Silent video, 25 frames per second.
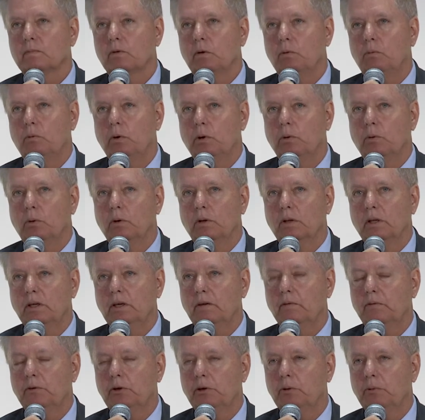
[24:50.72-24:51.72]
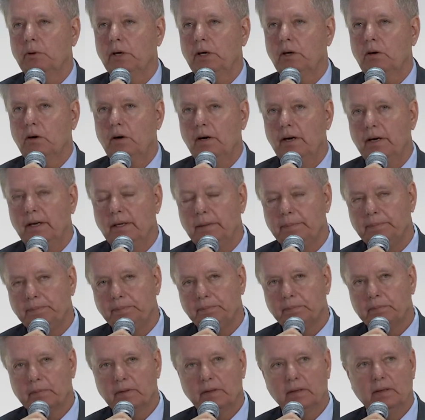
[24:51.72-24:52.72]
we will live to regret it.
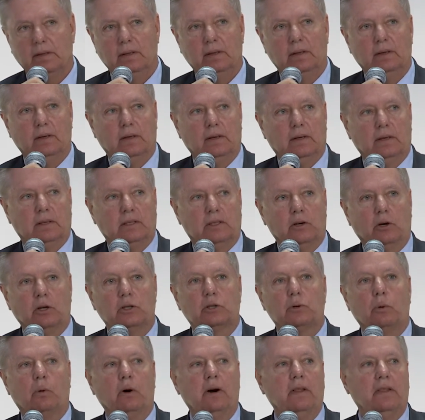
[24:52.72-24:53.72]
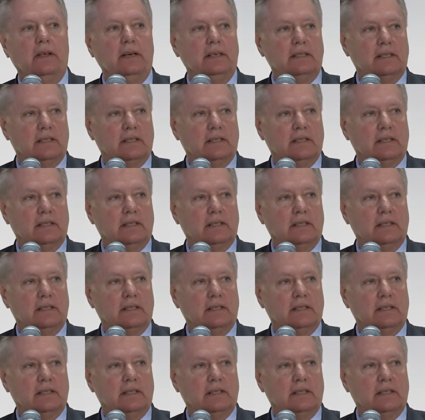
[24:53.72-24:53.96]
So it's one of these